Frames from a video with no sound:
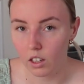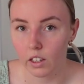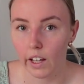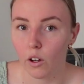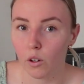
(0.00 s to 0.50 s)

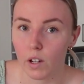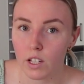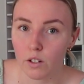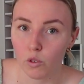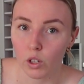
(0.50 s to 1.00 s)
let her
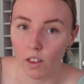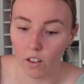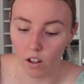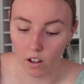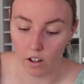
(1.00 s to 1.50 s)
rest for
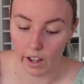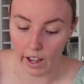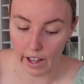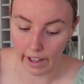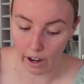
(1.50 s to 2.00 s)
another
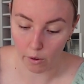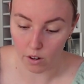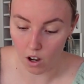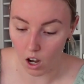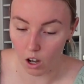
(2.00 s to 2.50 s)
hour and
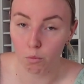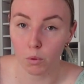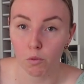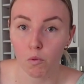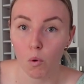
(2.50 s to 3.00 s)
a half
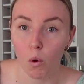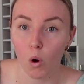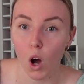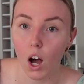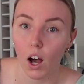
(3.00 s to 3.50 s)

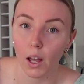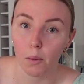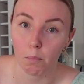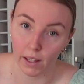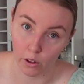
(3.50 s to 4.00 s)
before I bake